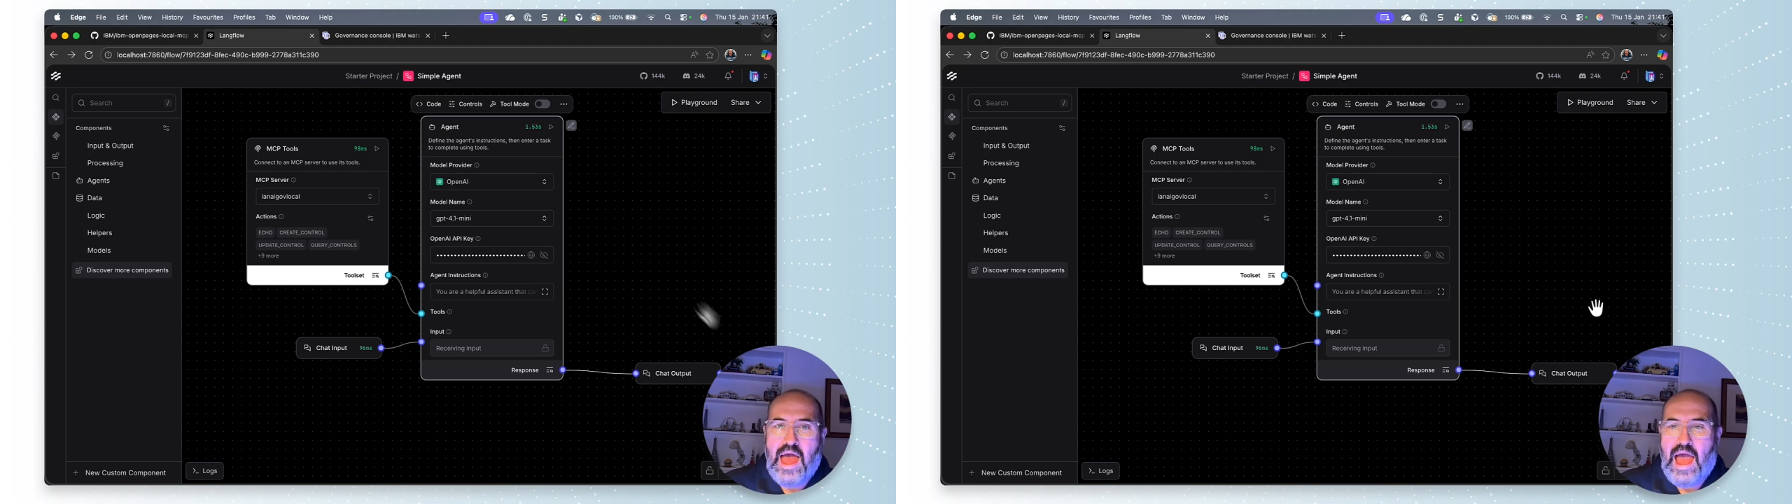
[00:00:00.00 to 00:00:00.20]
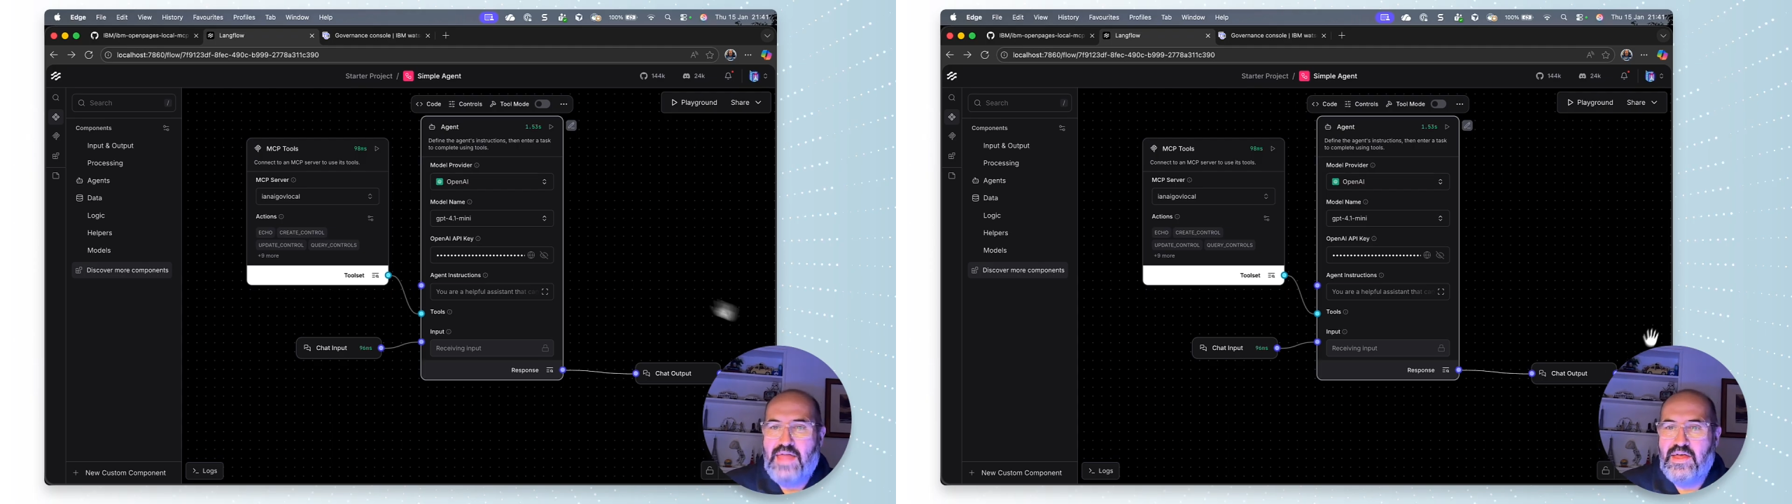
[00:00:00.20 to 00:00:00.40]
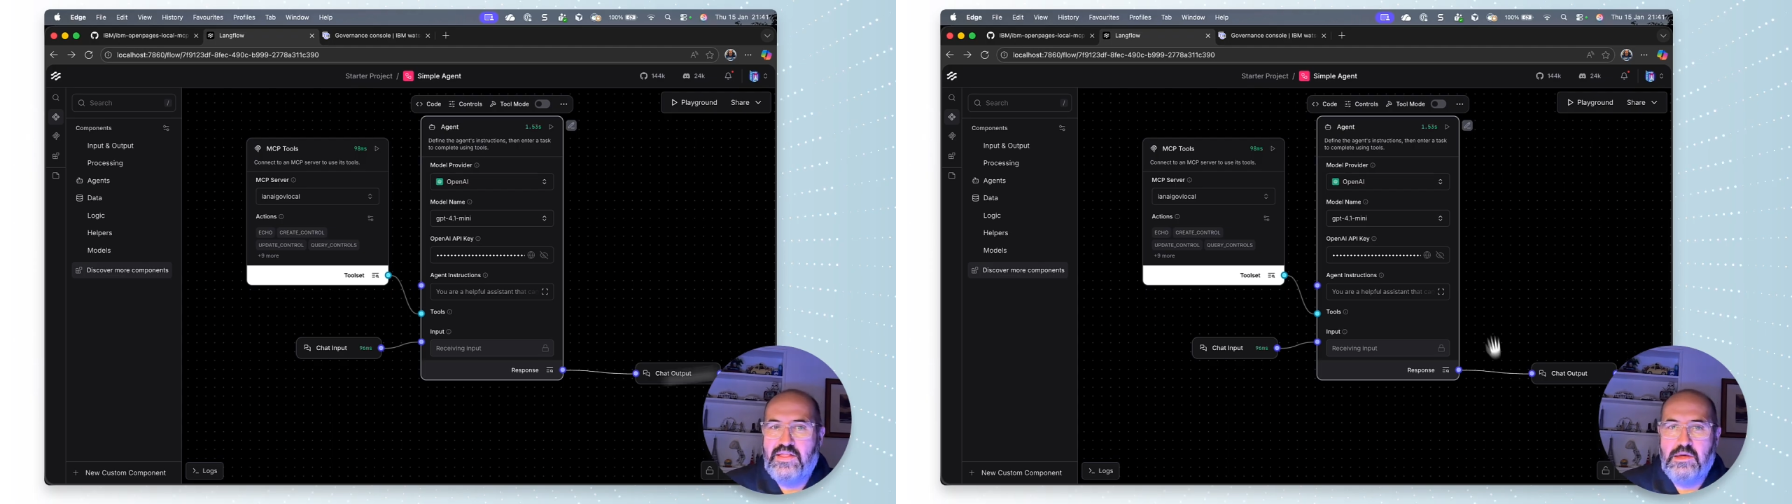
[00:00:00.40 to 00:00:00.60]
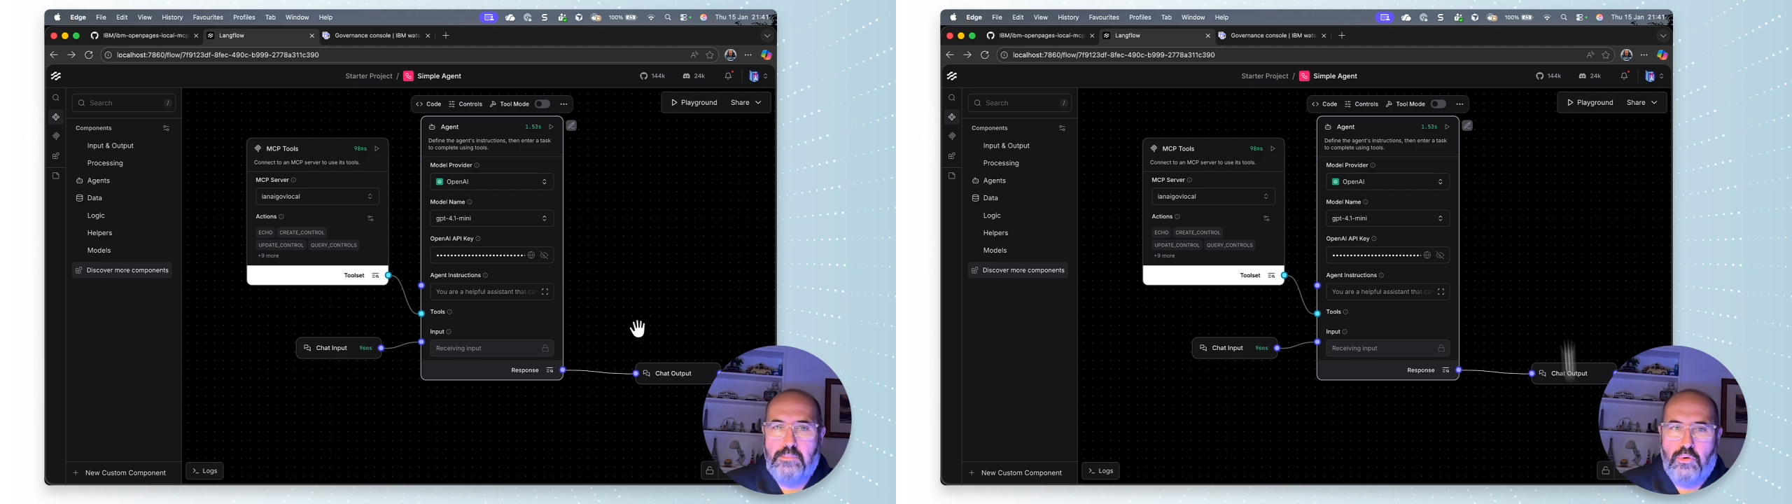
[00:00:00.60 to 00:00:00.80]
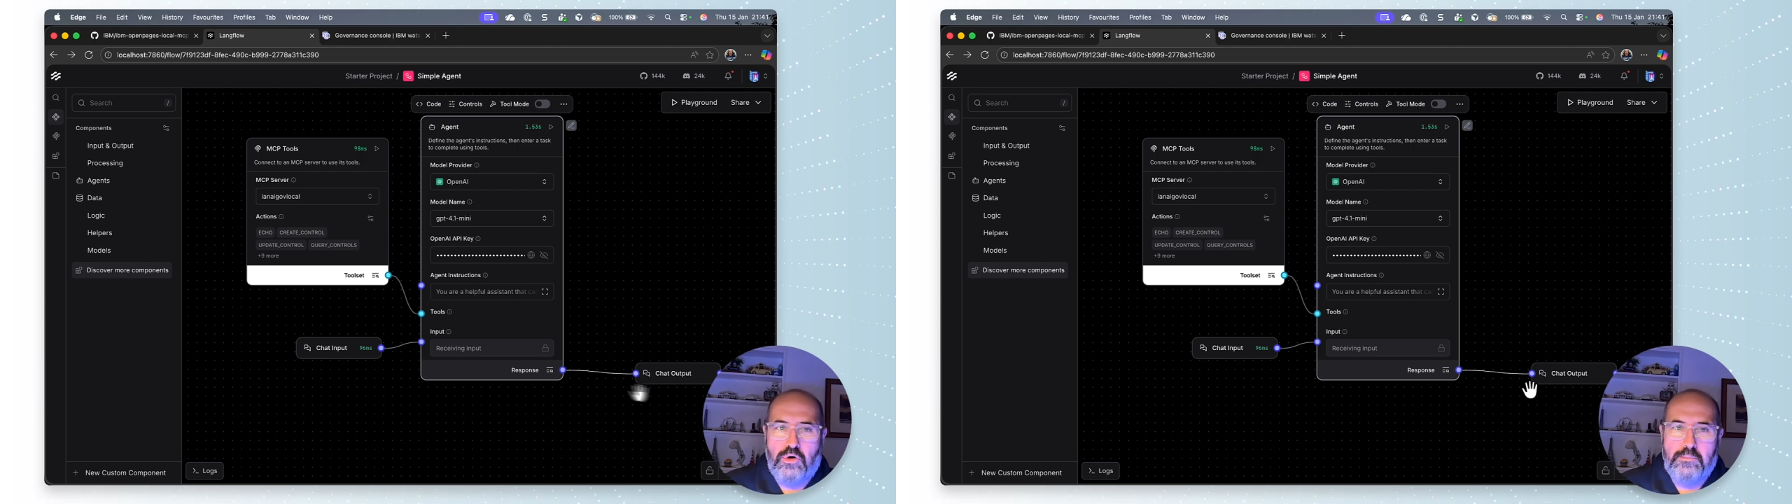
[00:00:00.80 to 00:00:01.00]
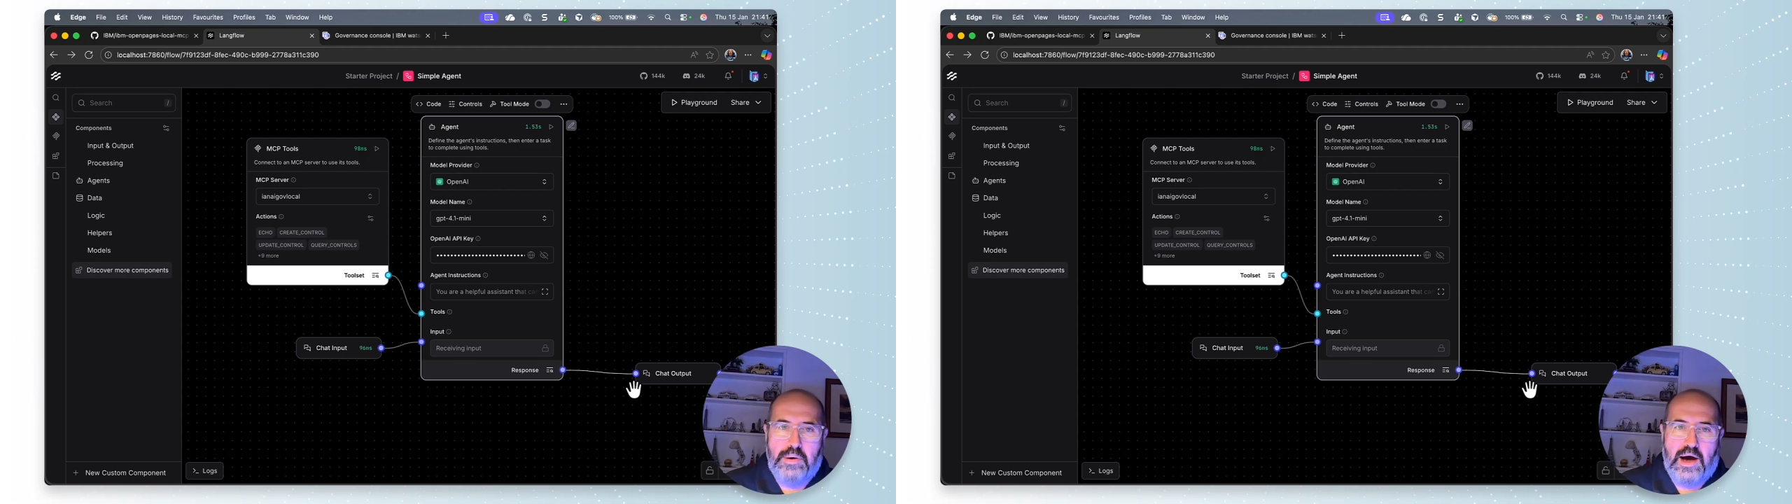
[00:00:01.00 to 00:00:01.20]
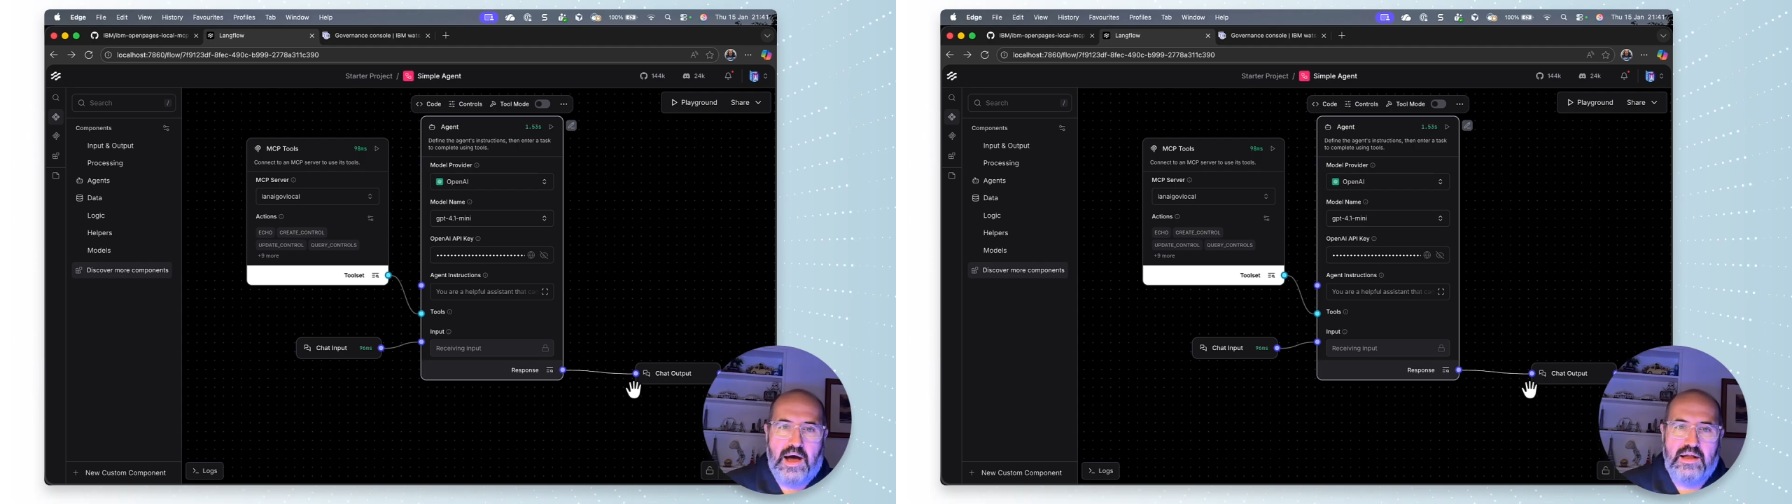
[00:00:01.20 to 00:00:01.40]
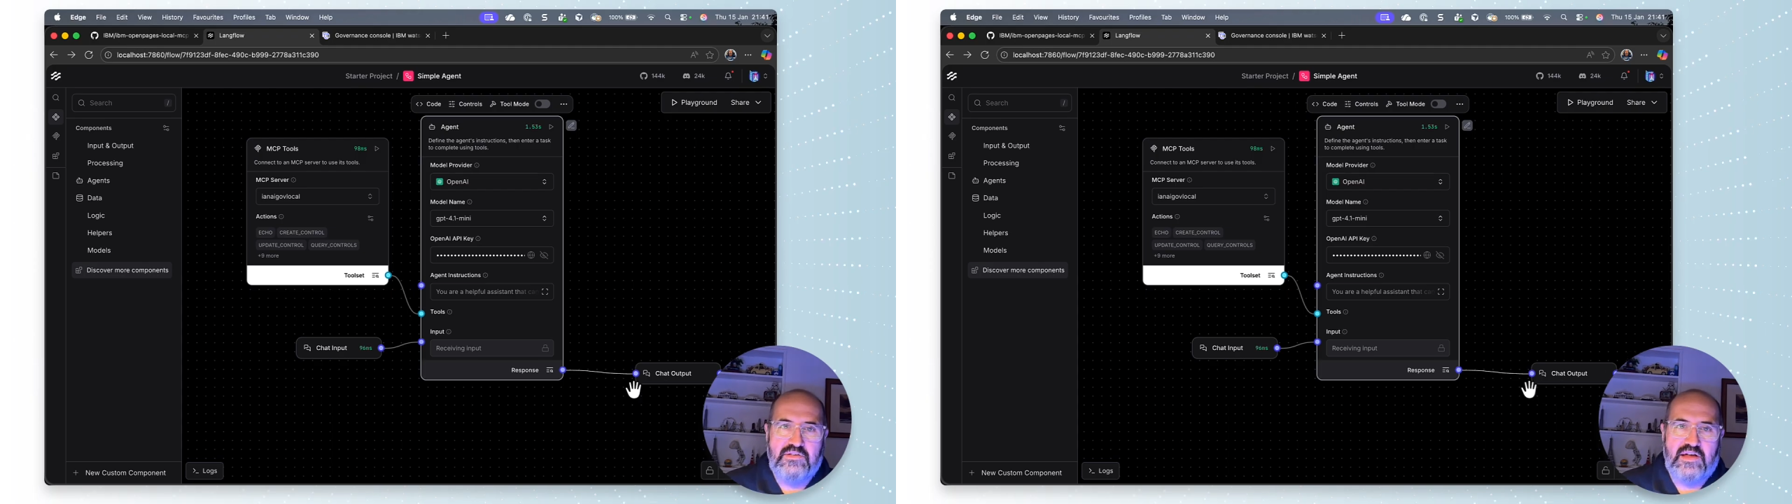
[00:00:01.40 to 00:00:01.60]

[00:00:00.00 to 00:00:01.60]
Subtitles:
And then the important part is